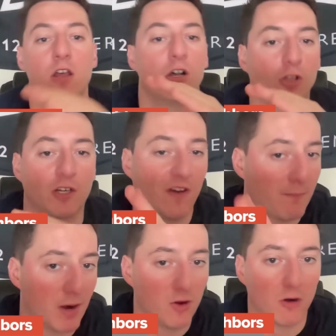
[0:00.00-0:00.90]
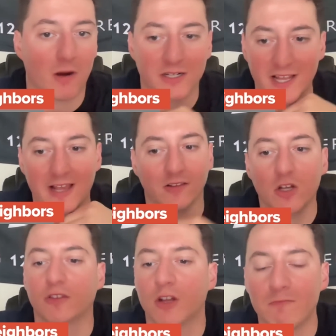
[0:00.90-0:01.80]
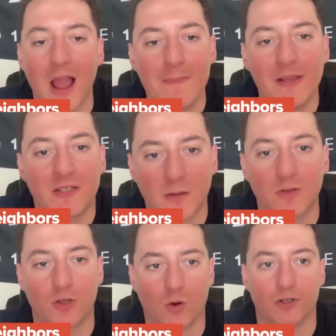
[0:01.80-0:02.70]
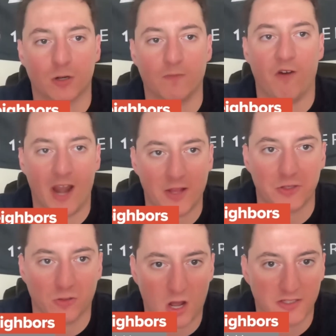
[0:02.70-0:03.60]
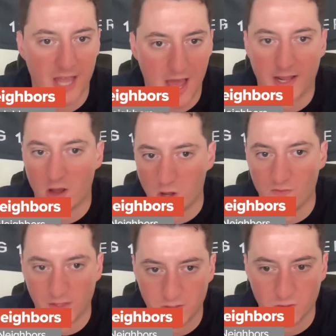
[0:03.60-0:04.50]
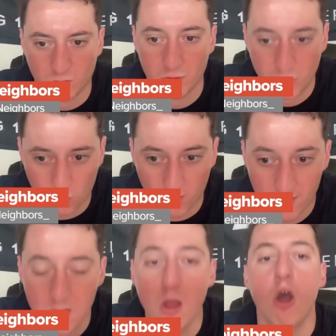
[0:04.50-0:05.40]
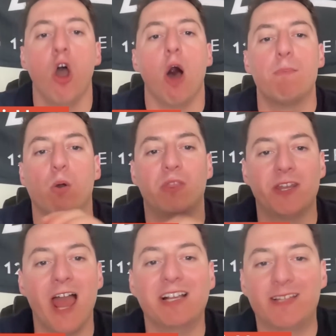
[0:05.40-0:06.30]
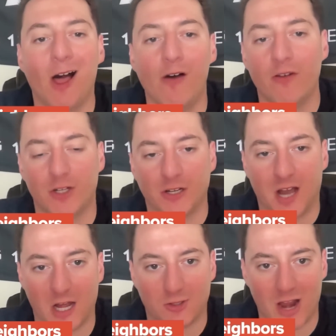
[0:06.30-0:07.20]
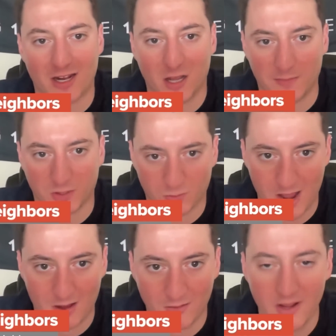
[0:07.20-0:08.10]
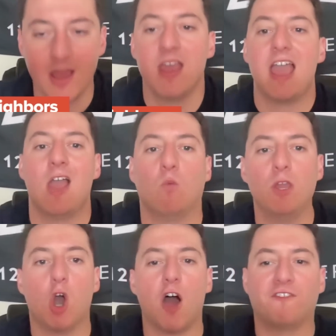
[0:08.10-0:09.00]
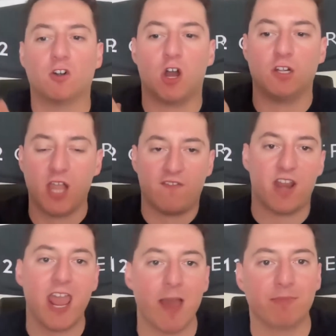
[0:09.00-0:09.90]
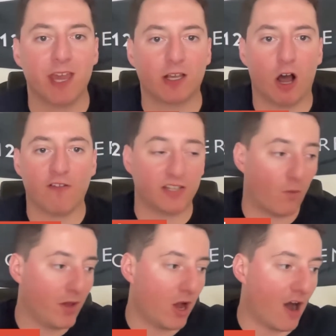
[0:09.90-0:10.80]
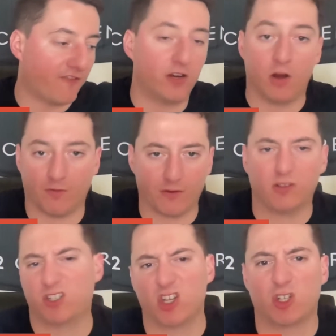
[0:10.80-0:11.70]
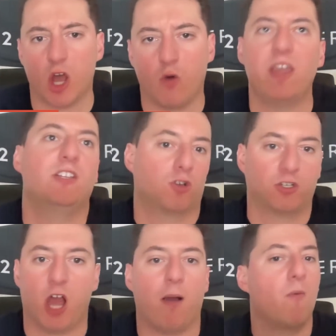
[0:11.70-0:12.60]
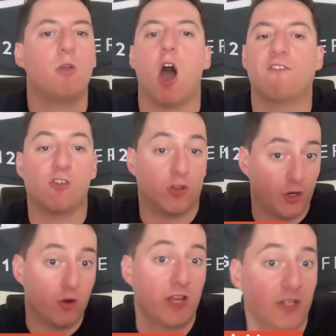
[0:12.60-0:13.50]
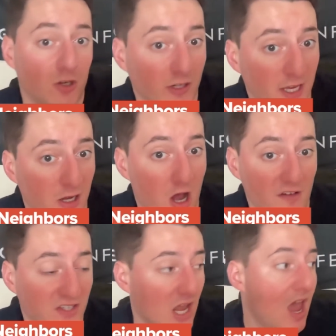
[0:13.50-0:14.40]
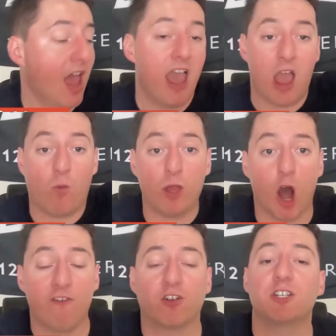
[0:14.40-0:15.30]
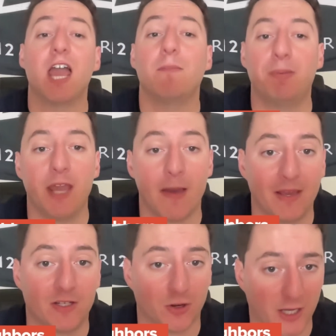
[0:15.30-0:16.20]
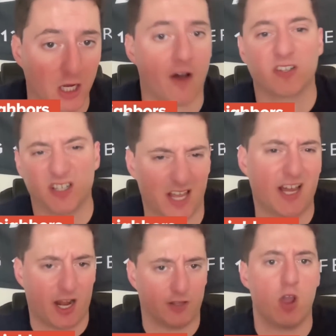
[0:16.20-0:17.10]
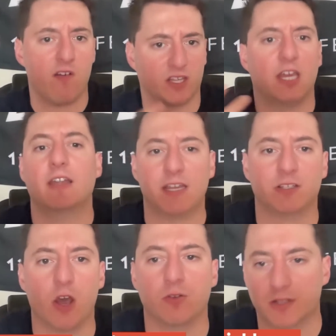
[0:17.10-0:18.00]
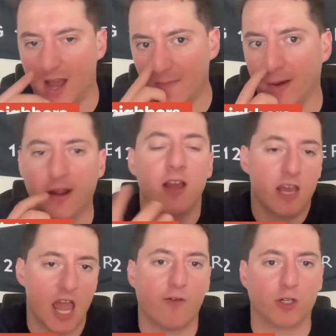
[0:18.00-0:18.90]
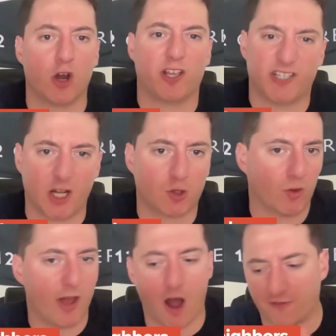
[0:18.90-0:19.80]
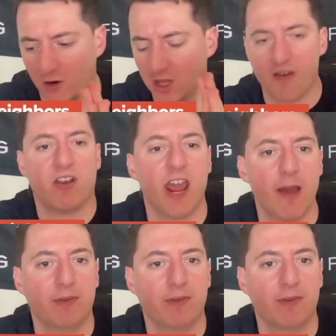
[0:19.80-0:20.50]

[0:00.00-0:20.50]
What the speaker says: look, if I'm Brett Yormark saying, look, there might be some short-term financial loss to adding all of these schools, sure. But when the next television contract comes around and we offer 11 a.m. kickoffs and we offer, let's just go Eastern time. We offer the noon Eastern kickoffs and we offer 10 p.m. Eastern kickoffs because they kind of do everything in East Coast time. But if we're talking Central, they offer 11 a.m.